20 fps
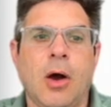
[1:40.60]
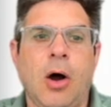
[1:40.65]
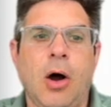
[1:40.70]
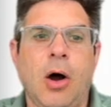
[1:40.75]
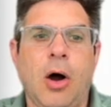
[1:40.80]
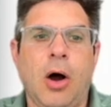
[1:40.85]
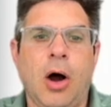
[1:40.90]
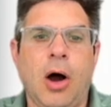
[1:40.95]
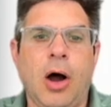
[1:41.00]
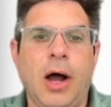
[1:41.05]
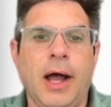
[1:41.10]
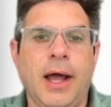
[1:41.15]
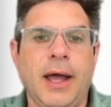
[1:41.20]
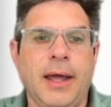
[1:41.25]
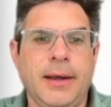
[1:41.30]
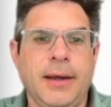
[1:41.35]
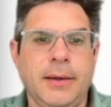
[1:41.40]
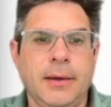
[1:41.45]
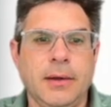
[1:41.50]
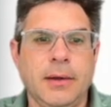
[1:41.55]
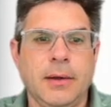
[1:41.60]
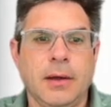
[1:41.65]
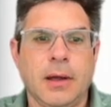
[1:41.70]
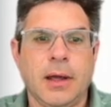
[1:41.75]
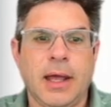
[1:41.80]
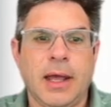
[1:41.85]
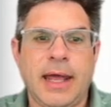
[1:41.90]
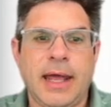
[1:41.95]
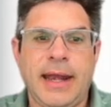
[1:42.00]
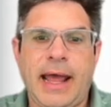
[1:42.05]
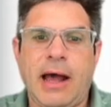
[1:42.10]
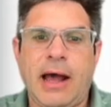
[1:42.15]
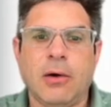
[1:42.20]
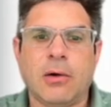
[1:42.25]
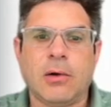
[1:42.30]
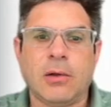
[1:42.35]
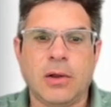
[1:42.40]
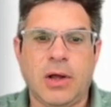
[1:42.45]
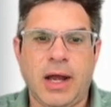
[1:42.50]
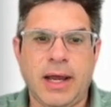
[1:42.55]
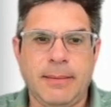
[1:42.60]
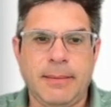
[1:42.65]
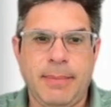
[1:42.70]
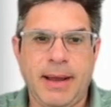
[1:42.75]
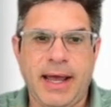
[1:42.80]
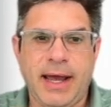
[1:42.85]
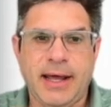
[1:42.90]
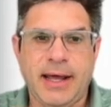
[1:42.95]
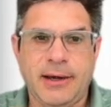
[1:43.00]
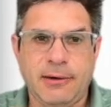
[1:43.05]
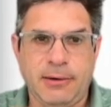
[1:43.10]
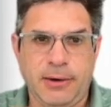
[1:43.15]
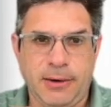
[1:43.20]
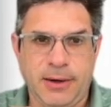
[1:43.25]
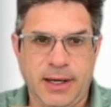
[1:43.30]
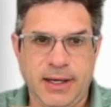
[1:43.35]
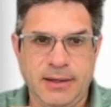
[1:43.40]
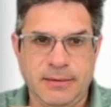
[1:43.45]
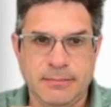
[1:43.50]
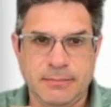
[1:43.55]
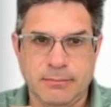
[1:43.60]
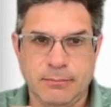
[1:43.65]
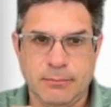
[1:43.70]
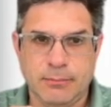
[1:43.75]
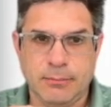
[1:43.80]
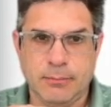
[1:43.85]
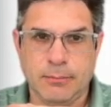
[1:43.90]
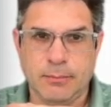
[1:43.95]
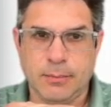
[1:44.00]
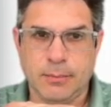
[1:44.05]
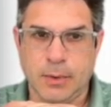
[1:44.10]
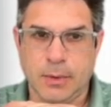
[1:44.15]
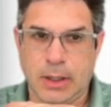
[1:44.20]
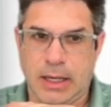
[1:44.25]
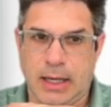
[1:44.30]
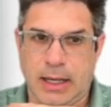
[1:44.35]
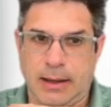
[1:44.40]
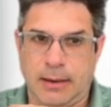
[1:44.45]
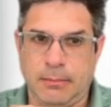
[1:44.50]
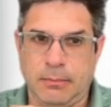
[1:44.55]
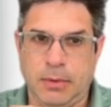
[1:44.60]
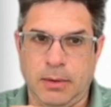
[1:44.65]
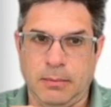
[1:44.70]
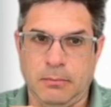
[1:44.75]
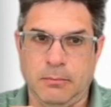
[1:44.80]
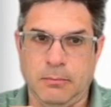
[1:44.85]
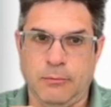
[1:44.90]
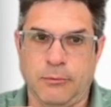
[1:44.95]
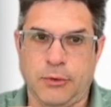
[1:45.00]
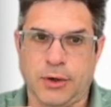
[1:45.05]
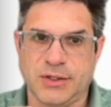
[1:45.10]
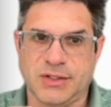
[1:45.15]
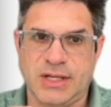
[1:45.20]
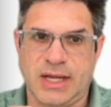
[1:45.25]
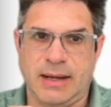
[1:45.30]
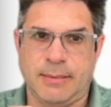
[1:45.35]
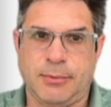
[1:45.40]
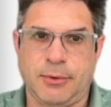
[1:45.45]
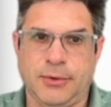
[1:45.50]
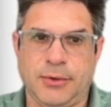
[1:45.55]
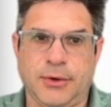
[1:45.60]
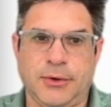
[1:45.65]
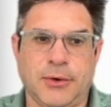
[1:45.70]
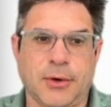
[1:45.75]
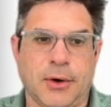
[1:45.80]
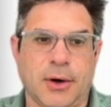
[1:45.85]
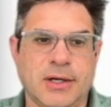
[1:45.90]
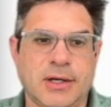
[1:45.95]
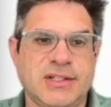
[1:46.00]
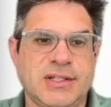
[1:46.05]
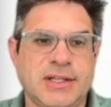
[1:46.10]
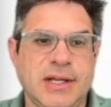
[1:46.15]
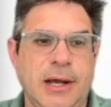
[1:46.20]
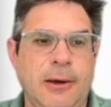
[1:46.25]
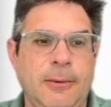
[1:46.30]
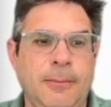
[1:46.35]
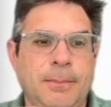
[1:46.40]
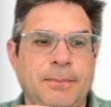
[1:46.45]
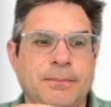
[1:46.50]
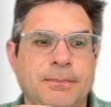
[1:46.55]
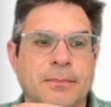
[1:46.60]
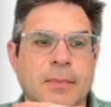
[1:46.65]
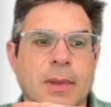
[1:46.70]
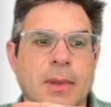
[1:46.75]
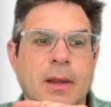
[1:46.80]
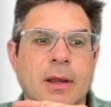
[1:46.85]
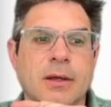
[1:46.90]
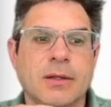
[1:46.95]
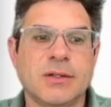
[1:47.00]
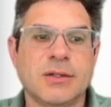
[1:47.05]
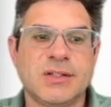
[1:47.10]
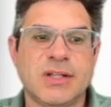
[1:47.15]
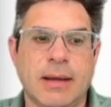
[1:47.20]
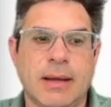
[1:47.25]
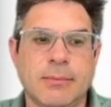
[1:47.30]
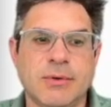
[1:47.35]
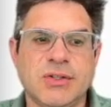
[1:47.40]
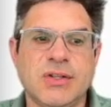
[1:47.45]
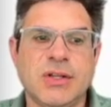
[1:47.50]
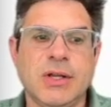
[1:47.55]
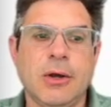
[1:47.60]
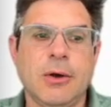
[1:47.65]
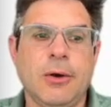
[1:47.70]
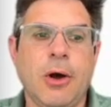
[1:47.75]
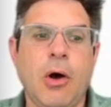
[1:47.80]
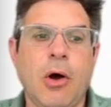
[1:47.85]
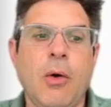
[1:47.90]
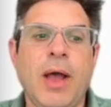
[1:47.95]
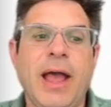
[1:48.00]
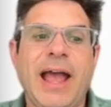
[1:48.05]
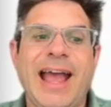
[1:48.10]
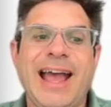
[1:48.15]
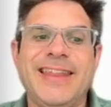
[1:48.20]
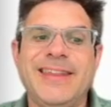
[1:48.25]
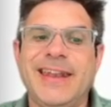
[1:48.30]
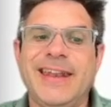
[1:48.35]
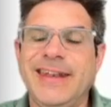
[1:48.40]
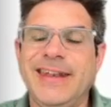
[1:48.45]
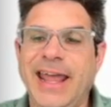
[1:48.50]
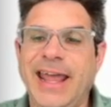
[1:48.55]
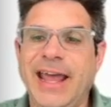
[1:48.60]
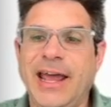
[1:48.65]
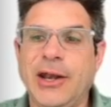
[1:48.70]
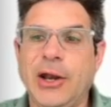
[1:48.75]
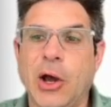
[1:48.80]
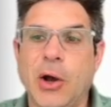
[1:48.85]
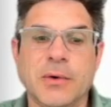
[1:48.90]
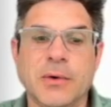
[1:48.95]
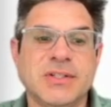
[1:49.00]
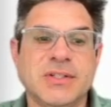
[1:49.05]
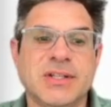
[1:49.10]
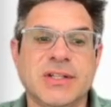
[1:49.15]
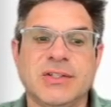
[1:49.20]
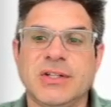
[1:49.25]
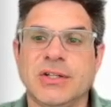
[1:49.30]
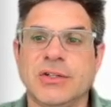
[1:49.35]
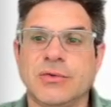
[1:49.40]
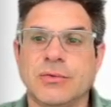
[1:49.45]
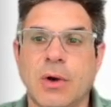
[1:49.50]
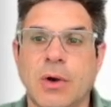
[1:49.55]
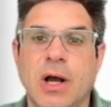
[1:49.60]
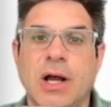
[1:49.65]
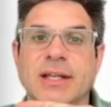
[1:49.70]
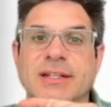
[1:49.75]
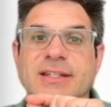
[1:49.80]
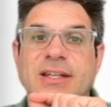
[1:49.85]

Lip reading: on an alkaline battery, for example, the Duracell. Same as the Uno, and the Nano, since it draws